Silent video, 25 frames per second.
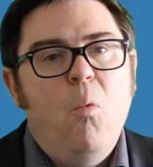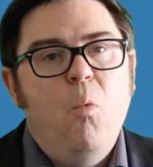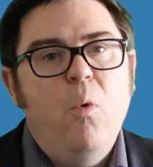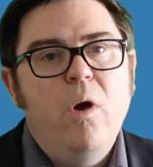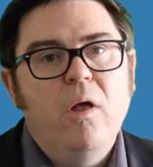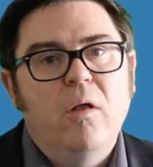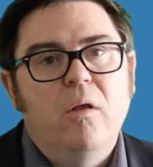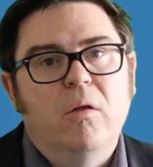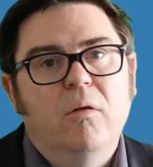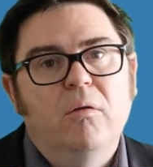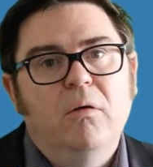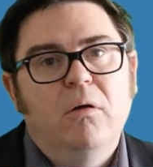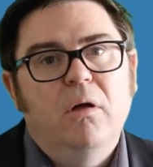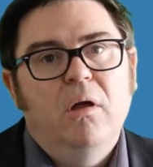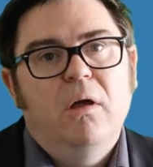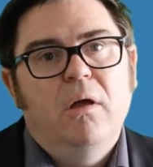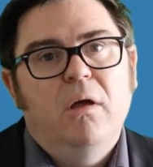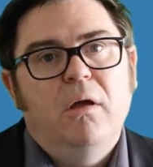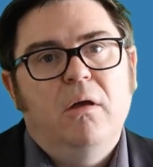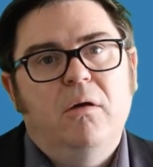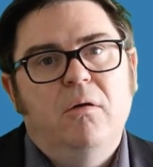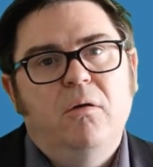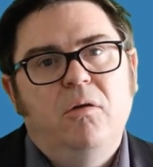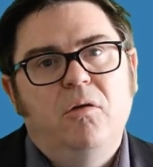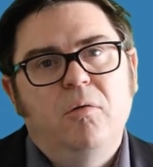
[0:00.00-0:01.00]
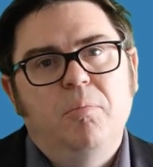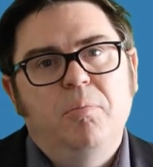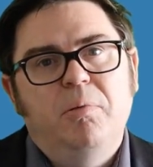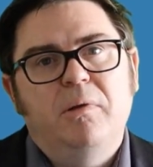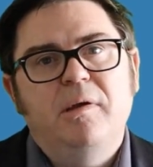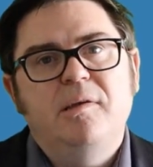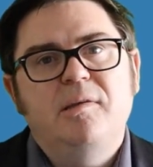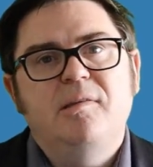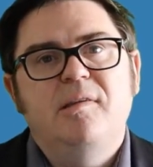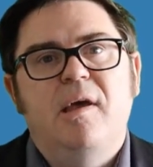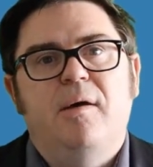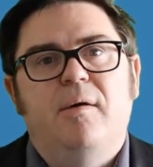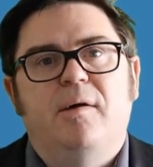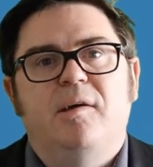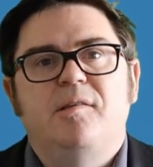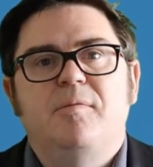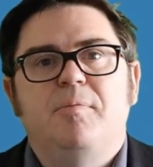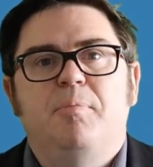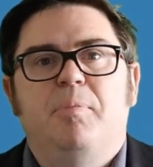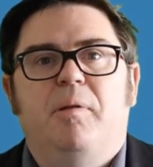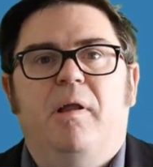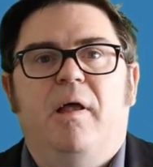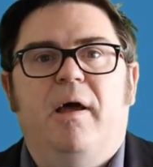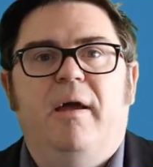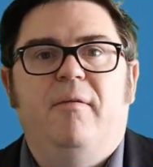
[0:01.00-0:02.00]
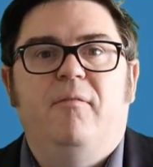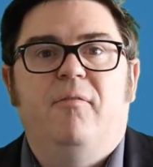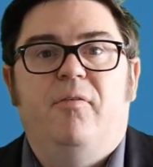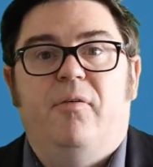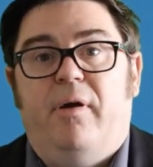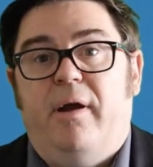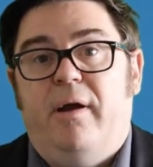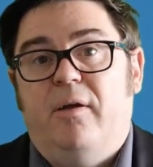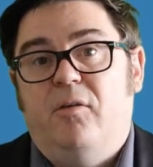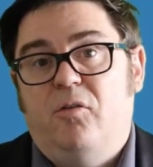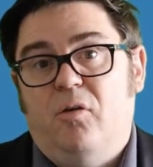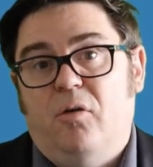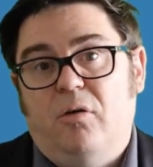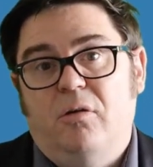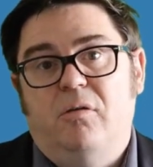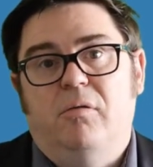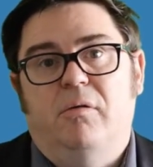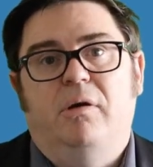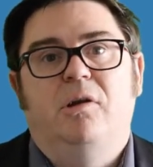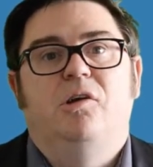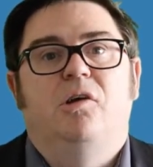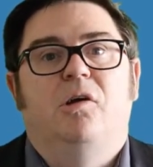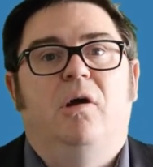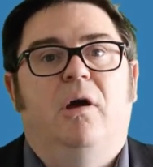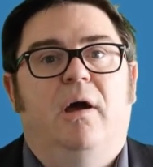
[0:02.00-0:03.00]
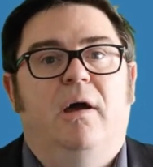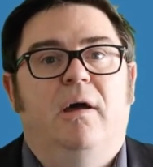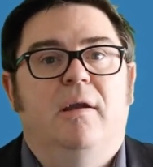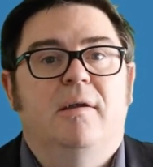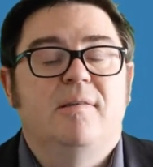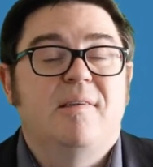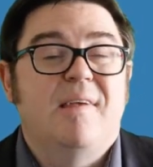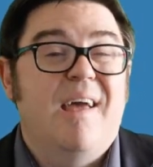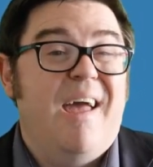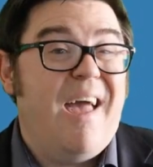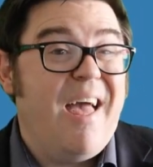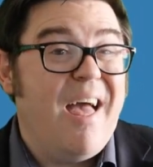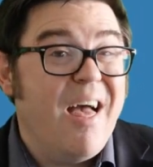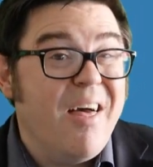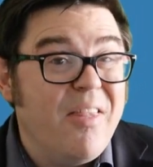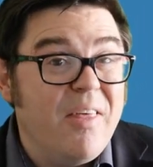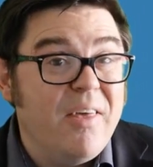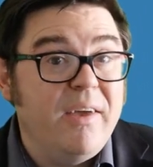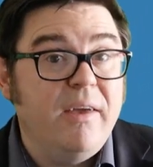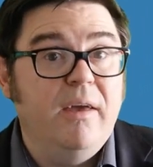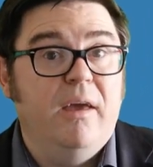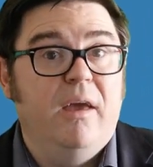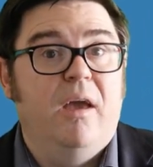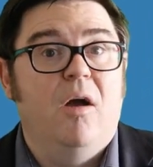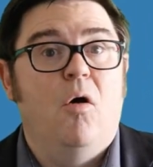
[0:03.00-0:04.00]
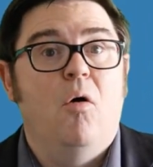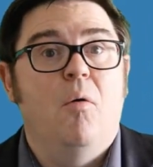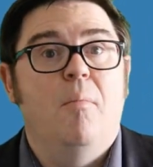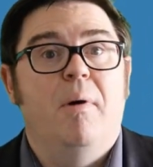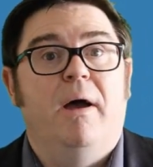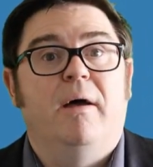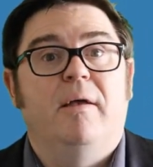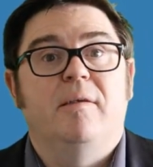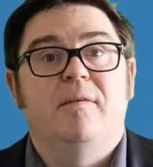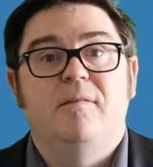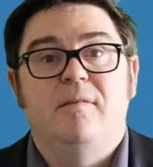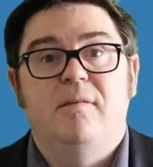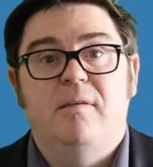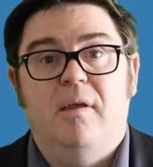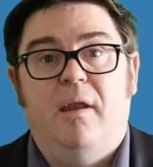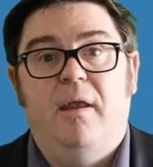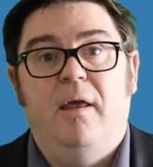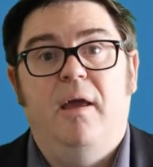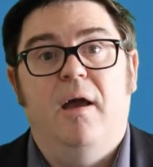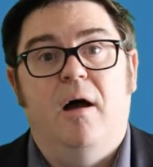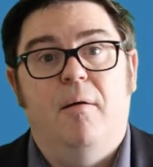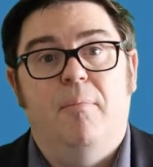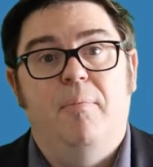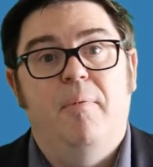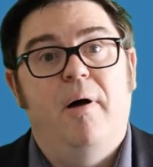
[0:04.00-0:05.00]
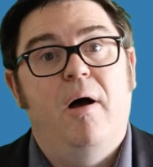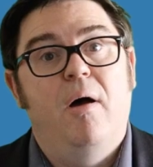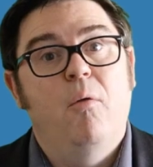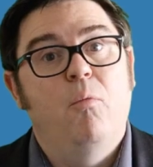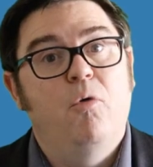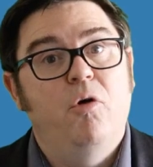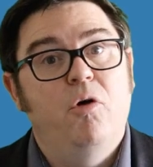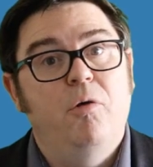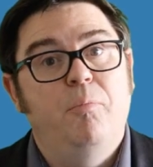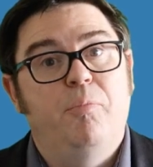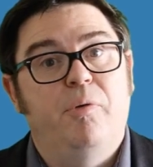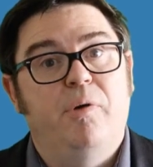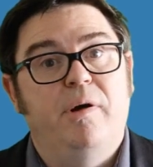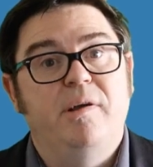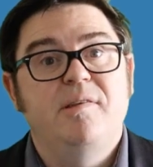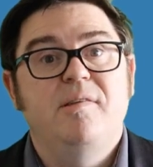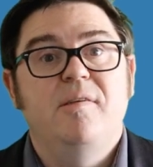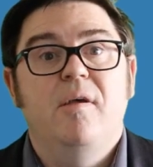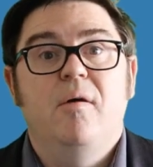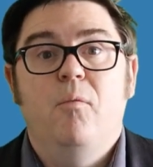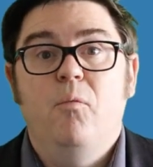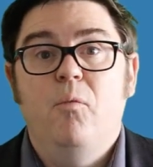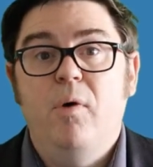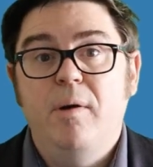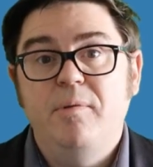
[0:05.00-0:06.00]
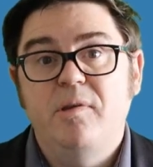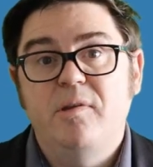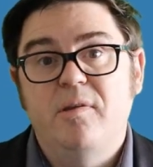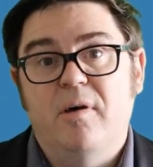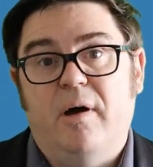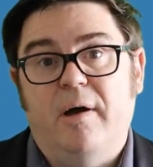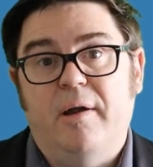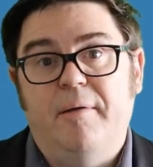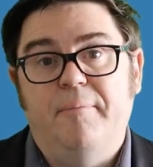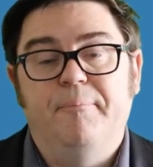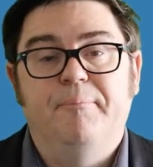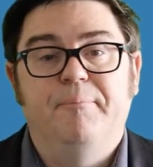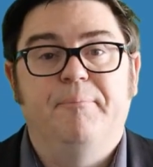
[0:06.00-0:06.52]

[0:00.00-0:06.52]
Will, could you please now explain for our doctor educators how they can go about setting up a WordPress website?